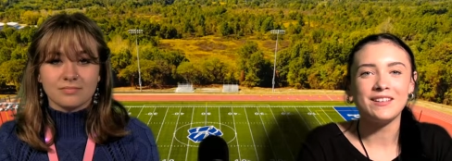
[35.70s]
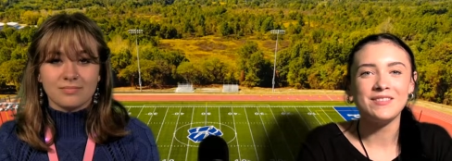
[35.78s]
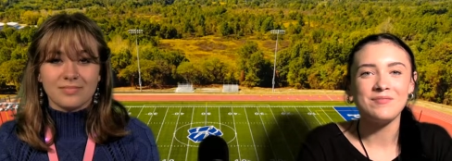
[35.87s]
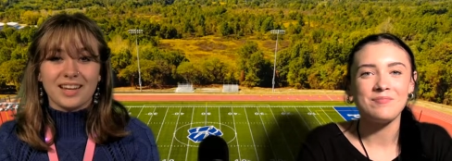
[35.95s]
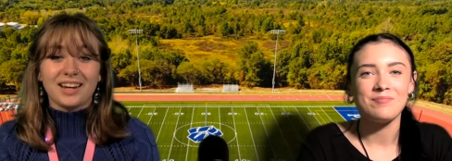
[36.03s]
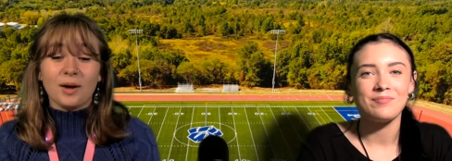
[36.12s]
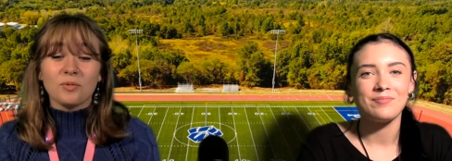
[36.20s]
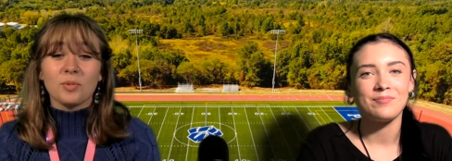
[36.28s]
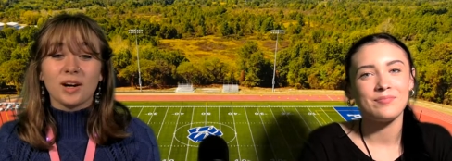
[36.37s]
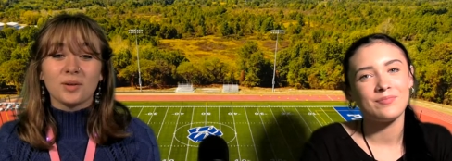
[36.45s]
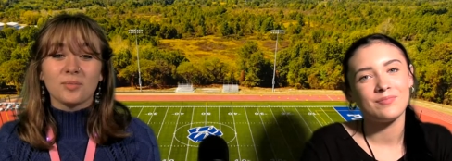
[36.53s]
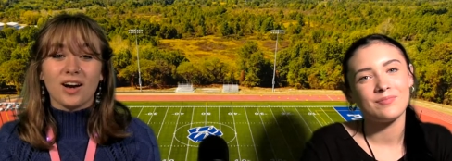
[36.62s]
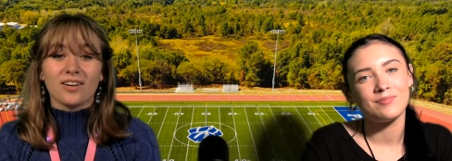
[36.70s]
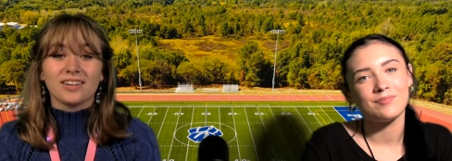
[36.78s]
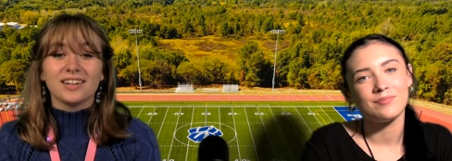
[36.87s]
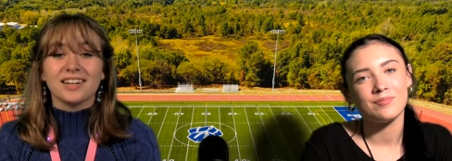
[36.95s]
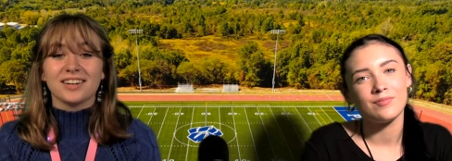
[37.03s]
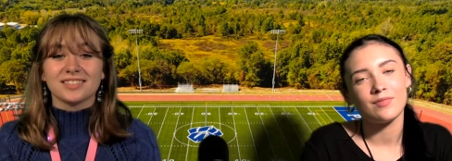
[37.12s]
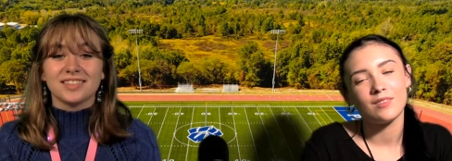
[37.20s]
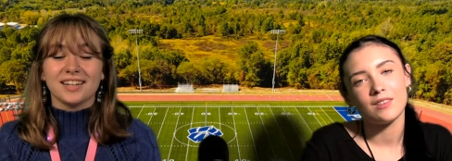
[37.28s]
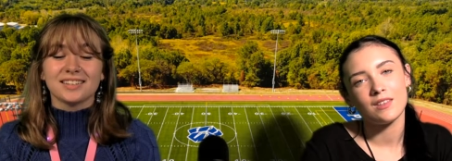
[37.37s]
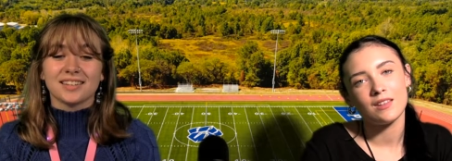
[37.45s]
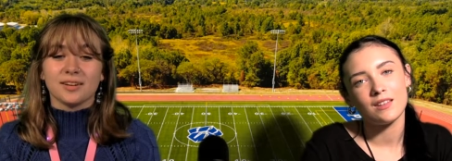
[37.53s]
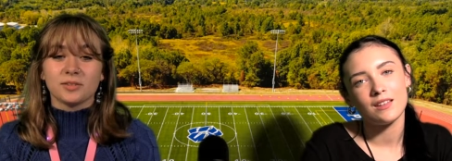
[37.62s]
Speaker 1: And I'm Rebecca Brown, and here are today's
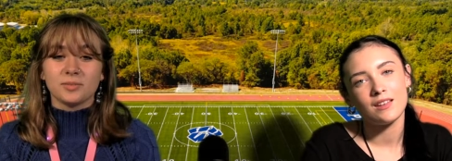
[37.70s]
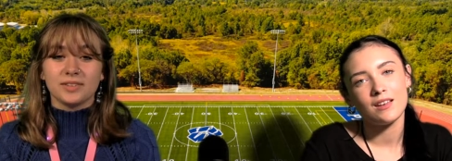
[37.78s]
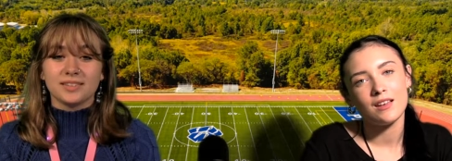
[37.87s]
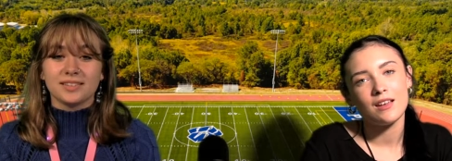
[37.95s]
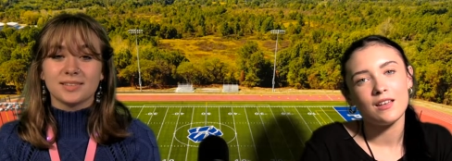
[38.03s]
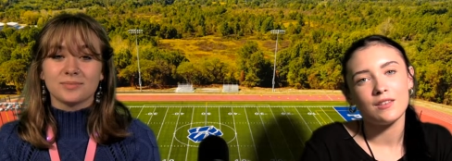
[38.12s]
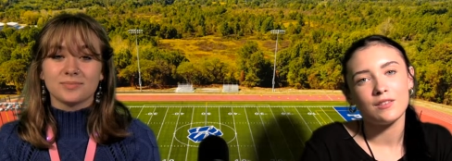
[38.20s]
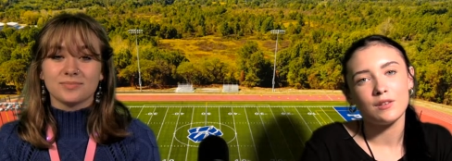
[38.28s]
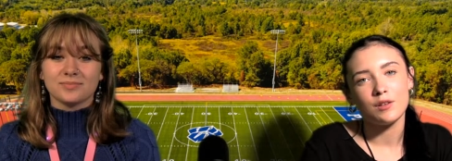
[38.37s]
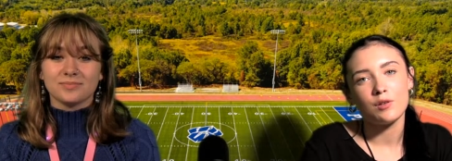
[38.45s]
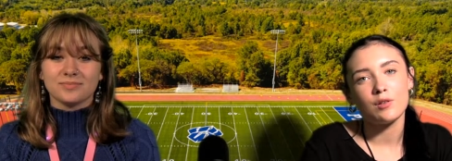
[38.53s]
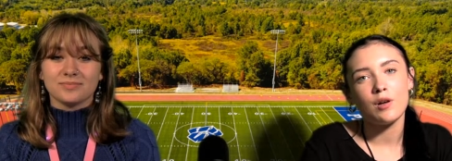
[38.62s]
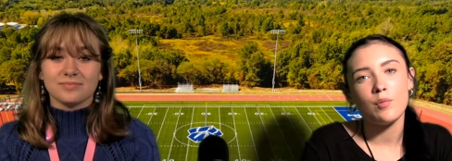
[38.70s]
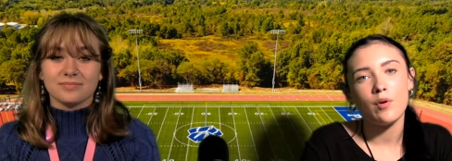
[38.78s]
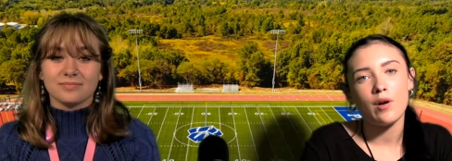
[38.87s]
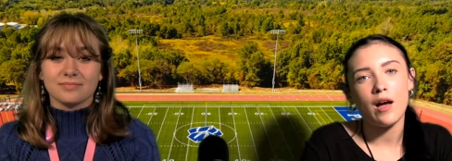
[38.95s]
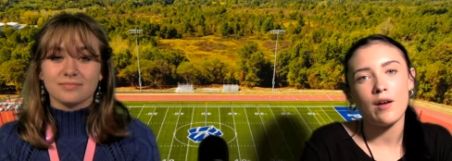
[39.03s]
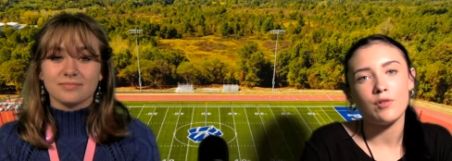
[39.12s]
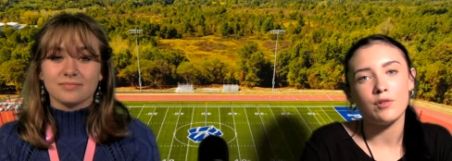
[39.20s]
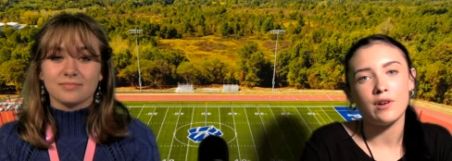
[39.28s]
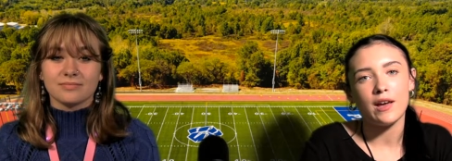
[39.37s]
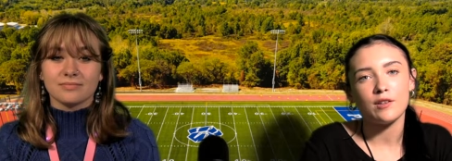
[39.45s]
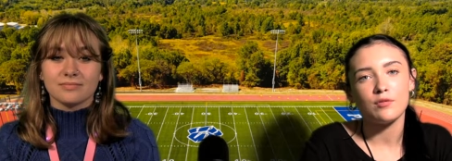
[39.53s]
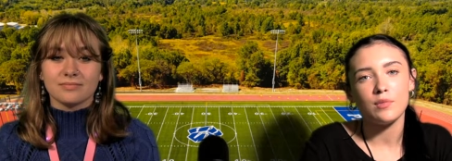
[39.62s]
announcements. The
Speaker 2: Leo Club will have their next
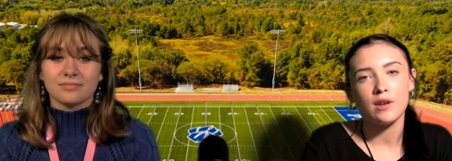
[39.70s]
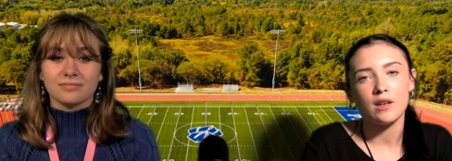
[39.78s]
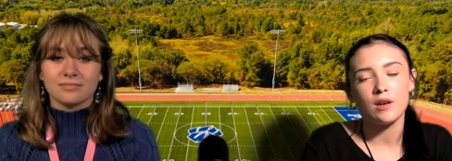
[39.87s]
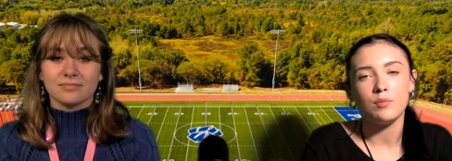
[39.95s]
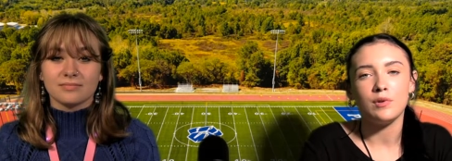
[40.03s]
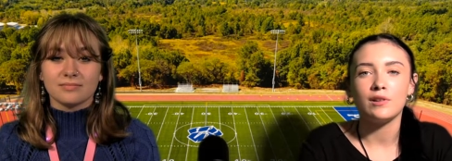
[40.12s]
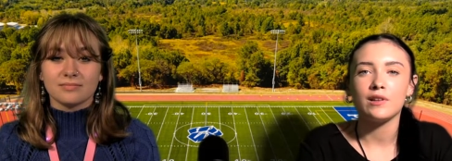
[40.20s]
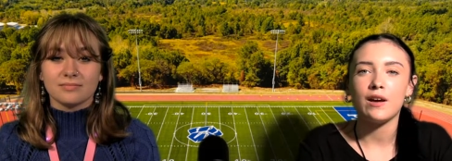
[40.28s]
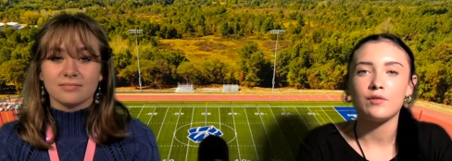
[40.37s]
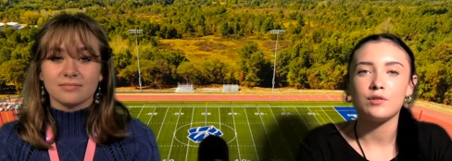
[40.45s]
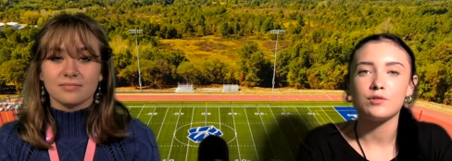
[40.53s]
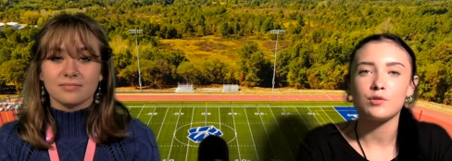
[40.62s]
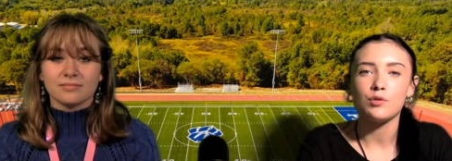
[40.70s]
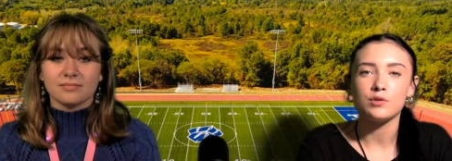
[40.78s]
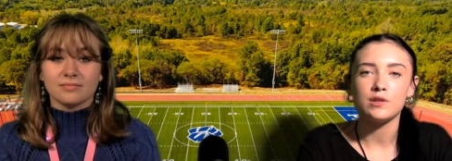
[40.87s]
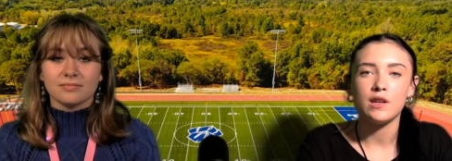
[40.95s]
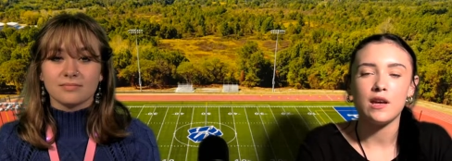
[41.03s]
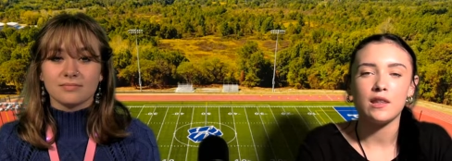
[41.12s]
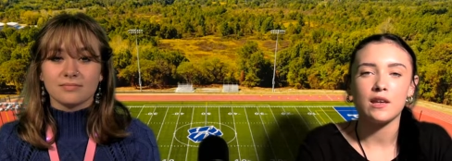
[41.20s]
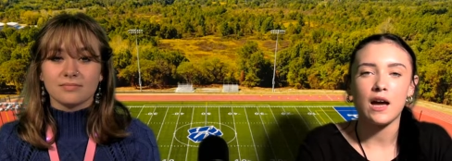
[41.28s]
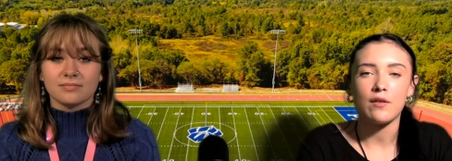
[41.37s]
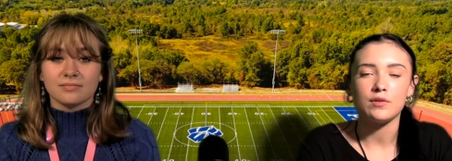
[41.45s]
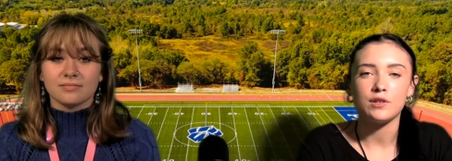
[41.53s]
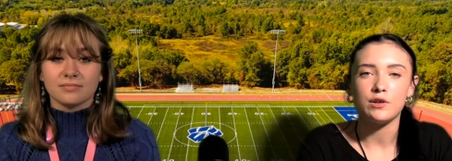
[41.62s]
meeting immediately after school today in the
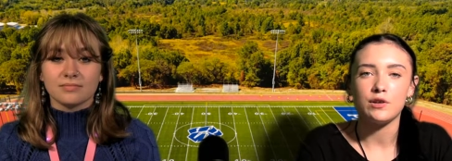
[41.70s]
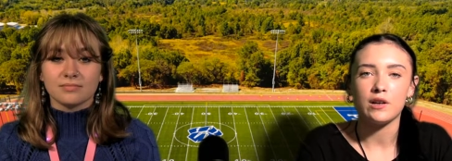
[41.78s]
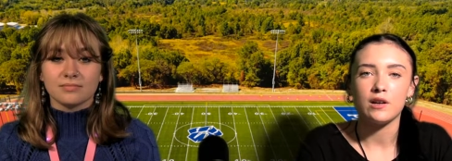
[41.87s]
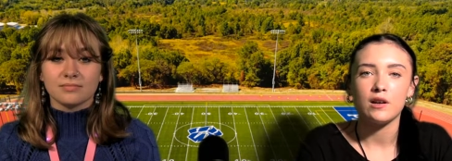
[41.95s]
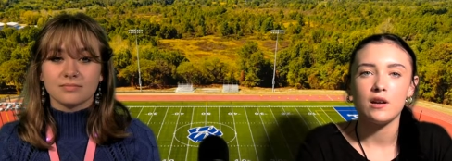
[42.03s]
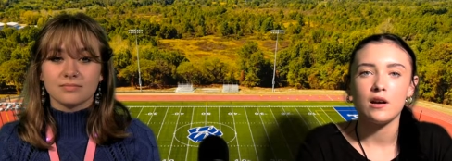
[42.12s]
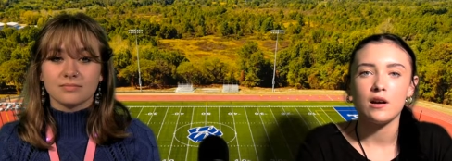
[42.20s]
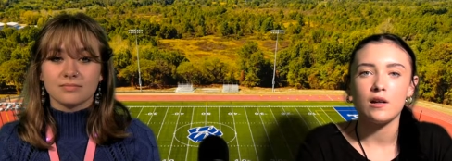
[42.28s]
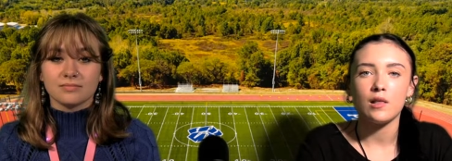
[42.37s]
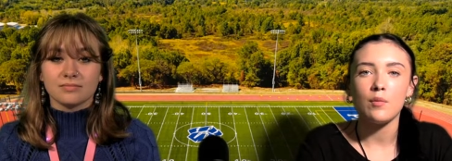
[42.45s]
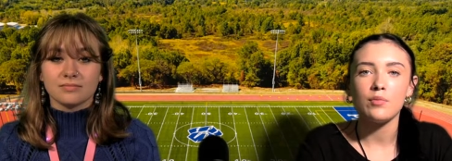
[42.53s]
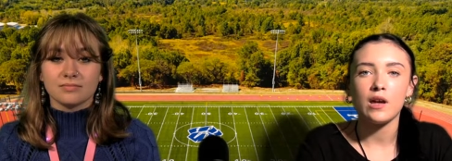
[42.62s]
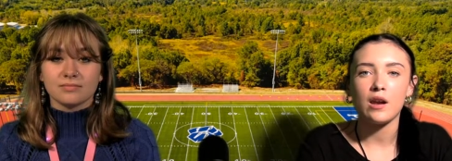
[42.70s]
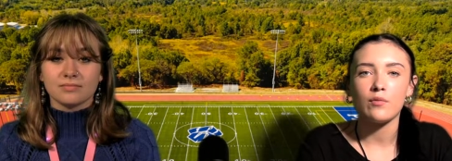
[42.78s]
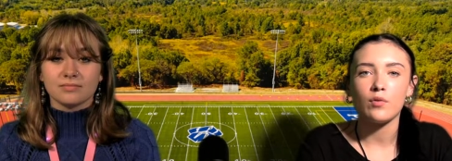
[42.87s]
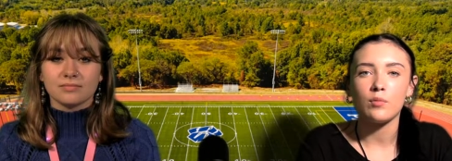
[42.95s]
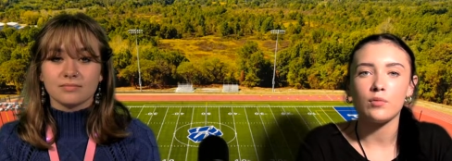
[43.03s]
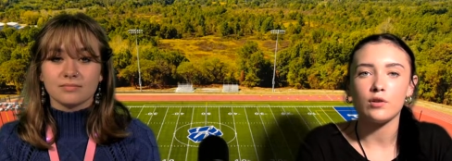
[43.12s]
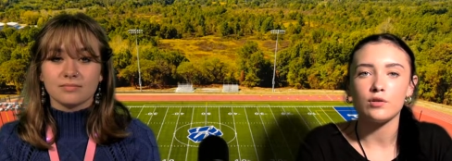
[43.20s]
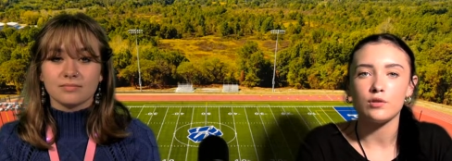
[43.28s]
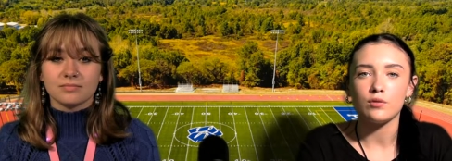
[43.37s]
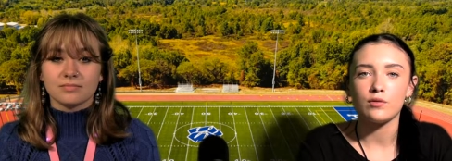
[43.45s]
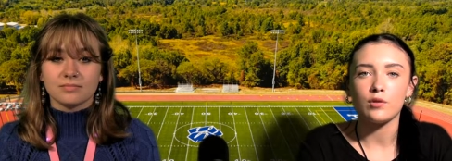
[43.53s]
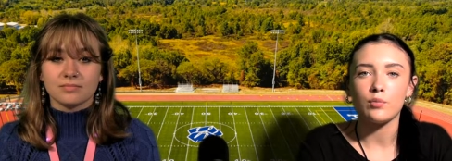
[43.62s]
cafeteria. Club sign up forms are due, so
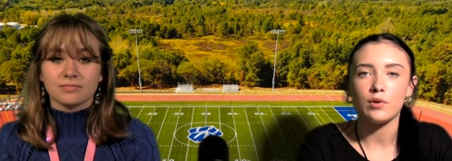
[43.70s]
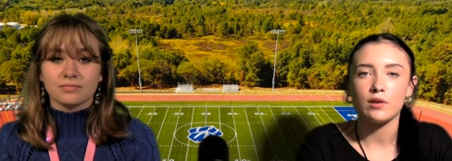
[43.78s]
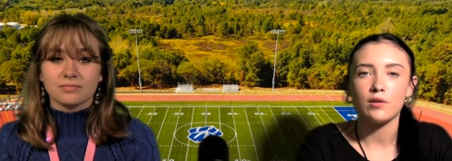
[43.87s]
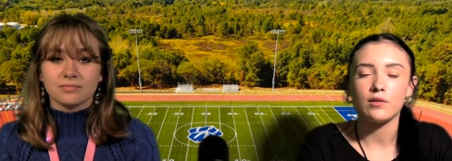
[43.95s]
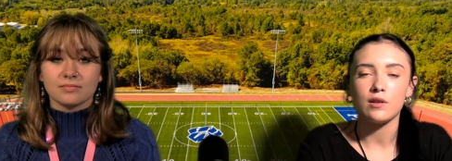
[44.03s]
bring those in.